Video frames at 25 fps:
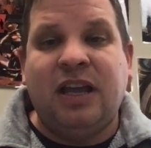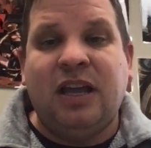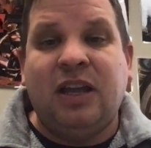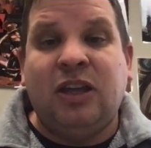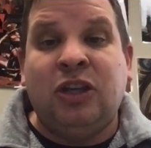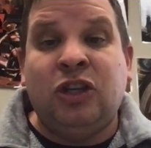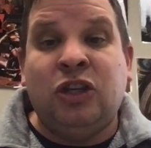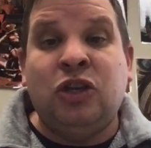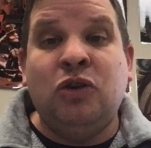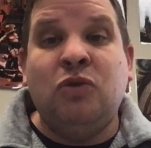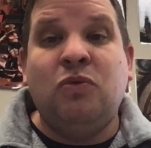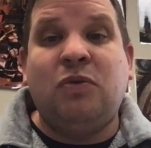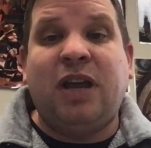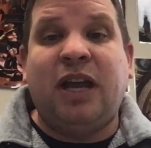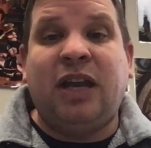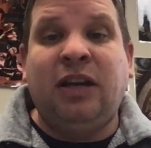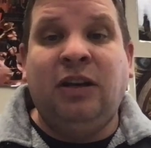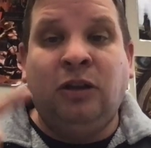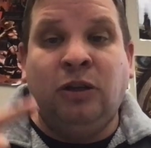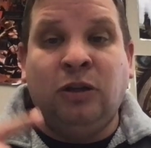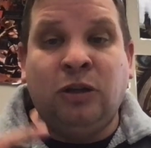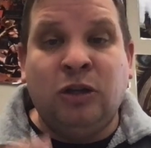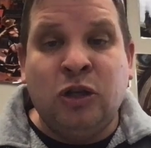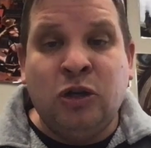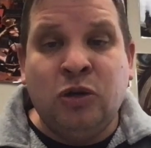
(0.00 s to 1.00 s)
you
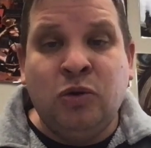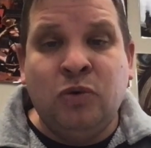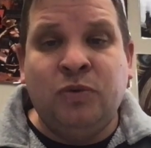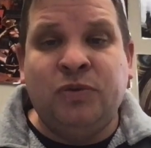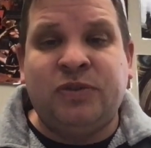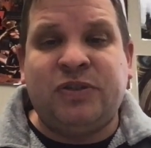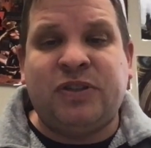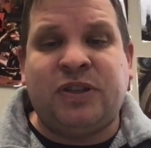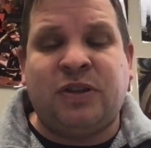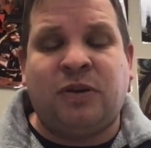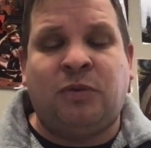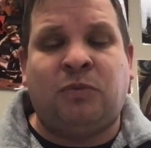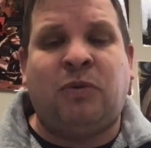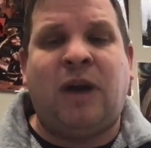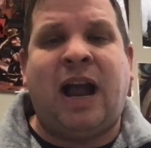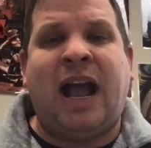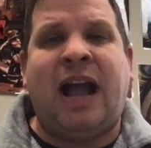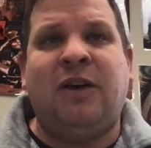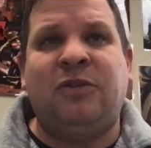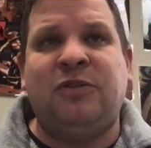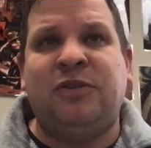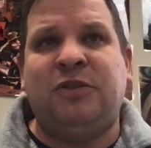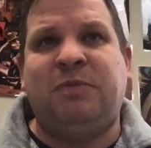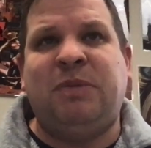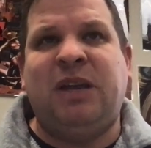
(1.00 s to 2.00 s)
can lose the
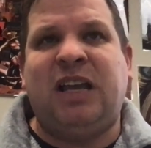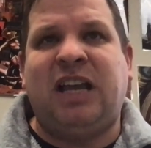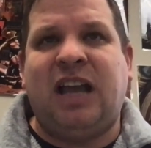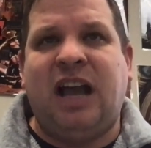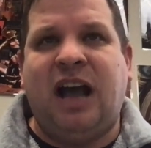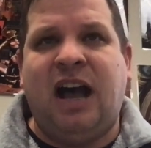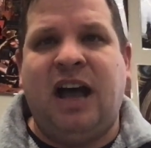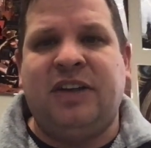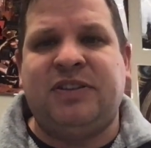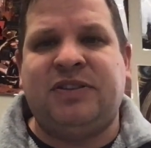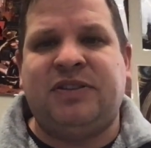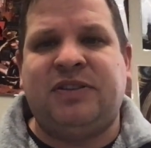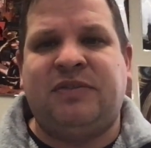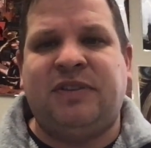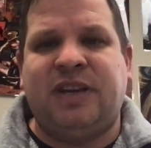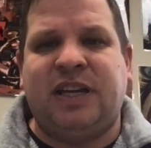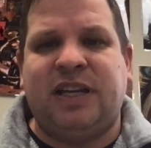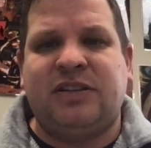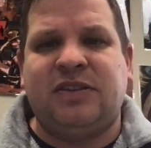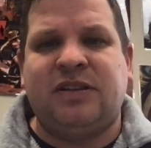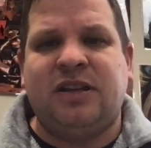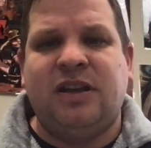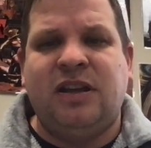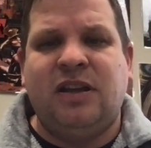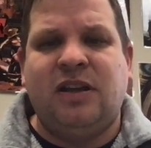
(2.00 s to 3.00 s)
round because of
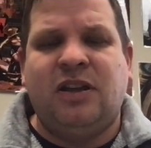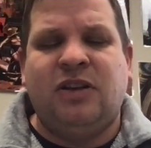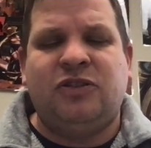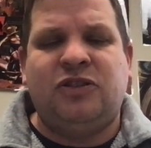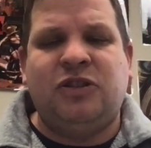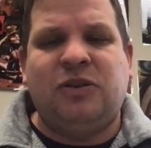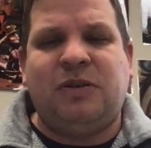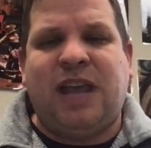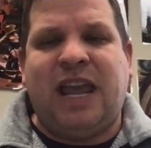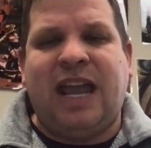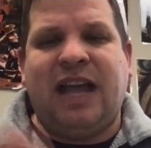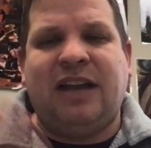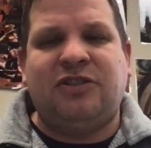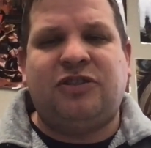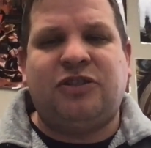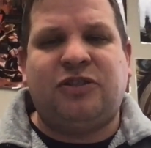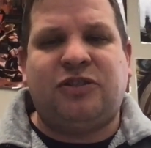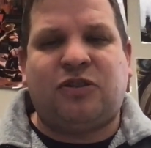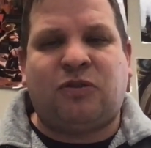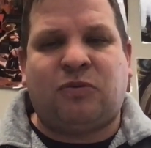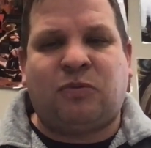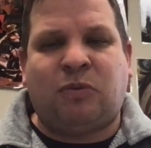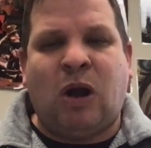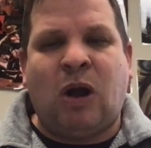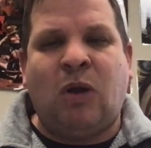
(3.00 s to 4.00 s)
it. So you can't
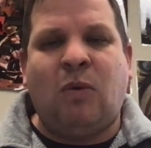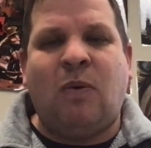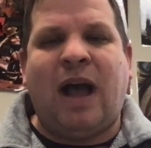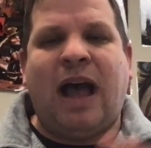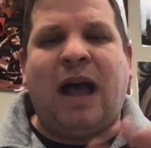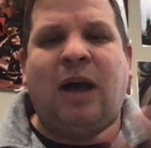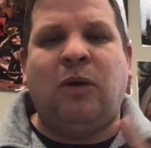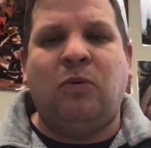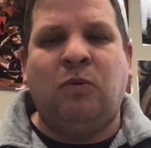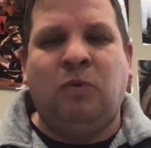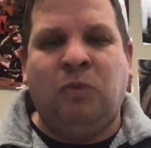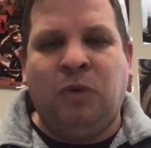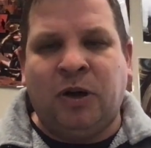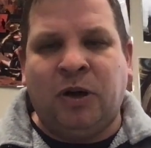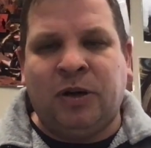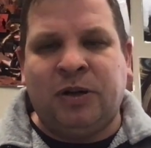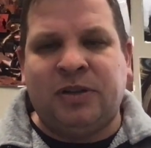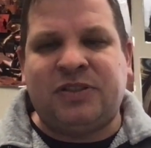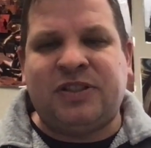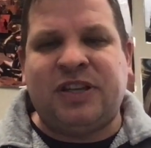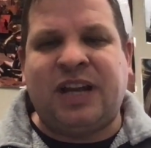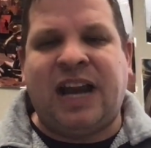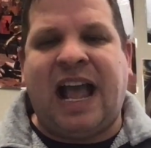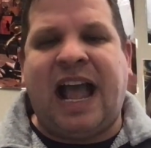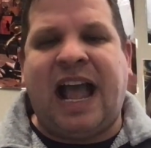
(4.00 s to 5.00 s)
just throw out words and